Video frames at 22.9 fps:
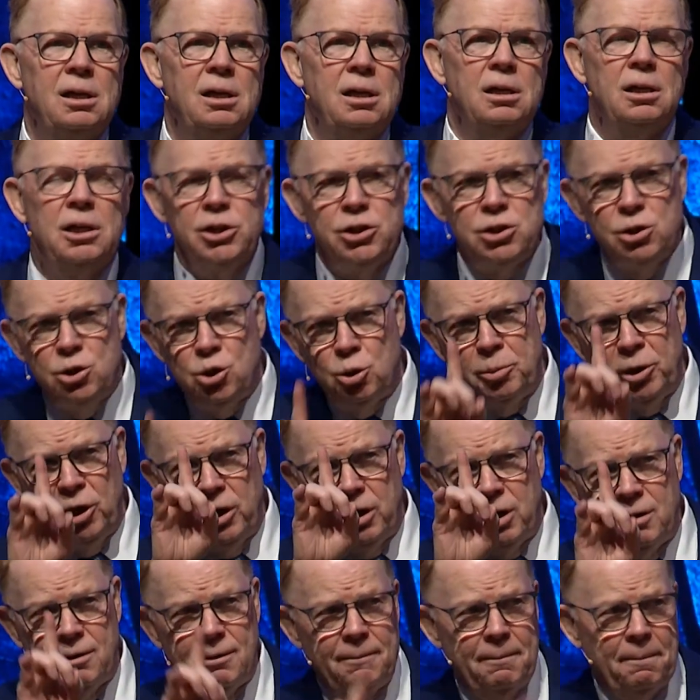Listen to me
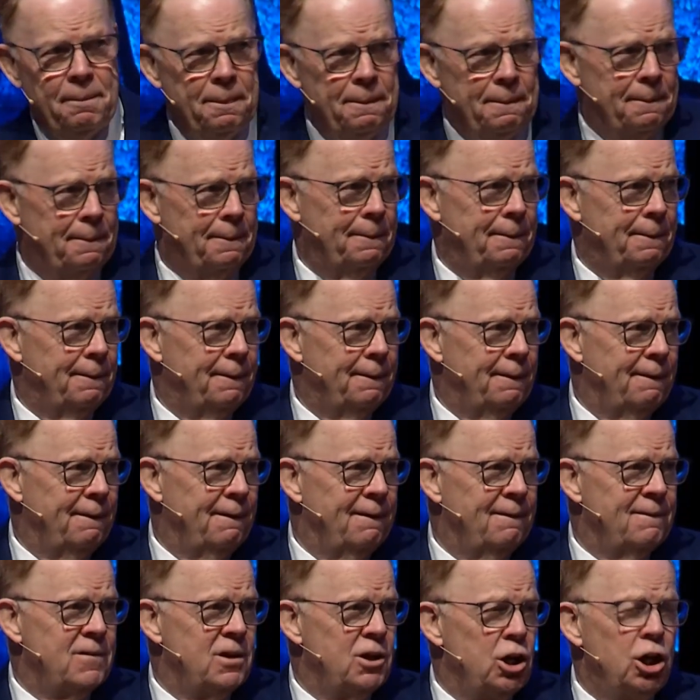now.
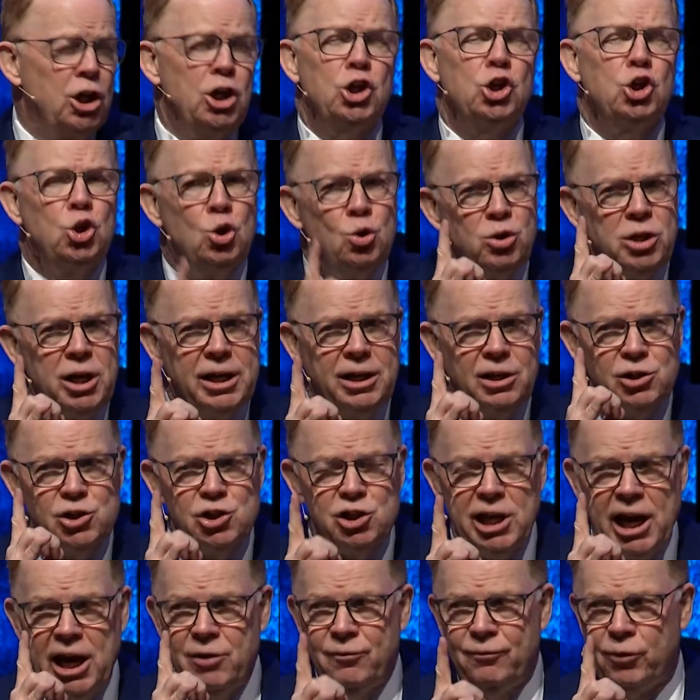You take a
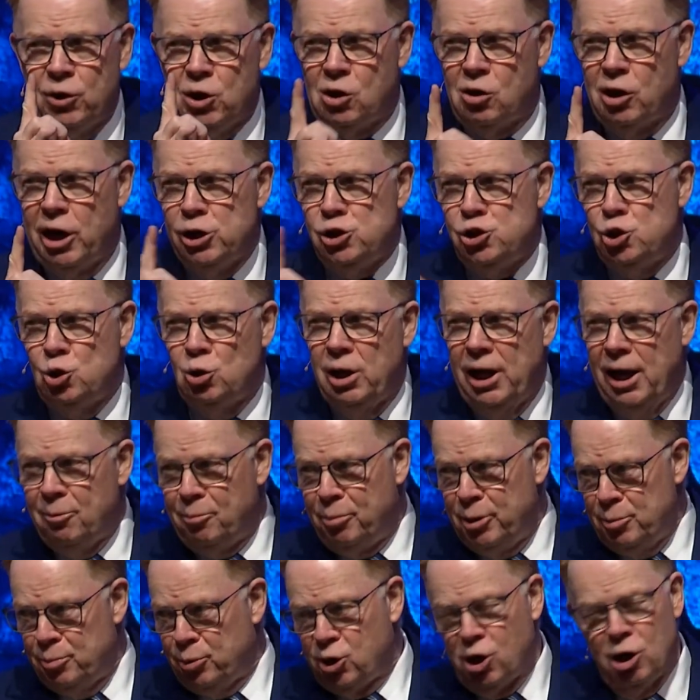stand for Christ, you'll have
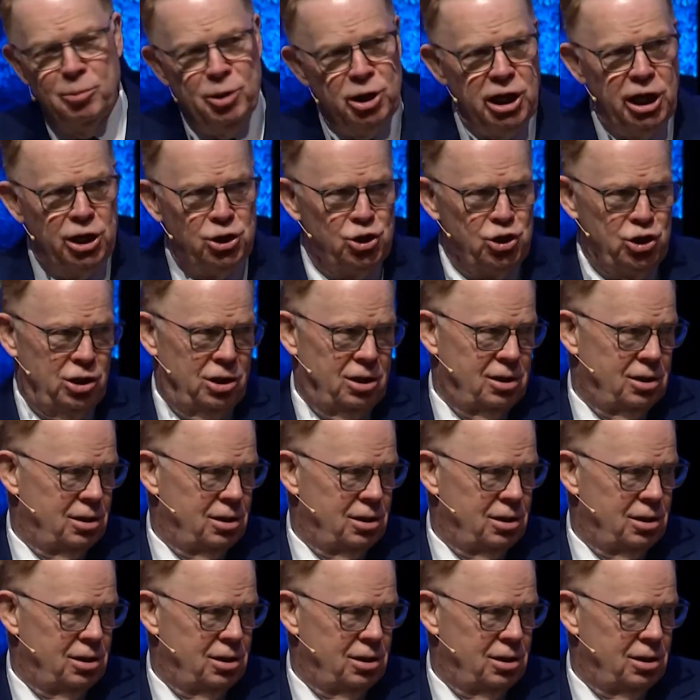people come against you.